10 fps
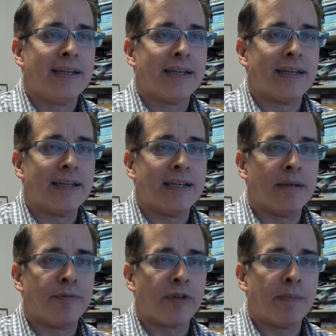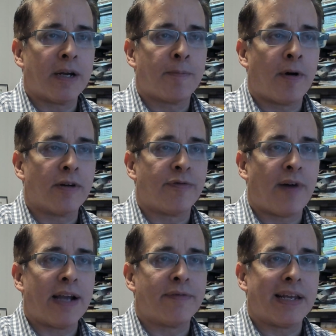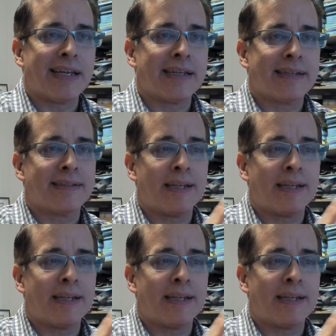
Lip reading: for the better part of 5 days,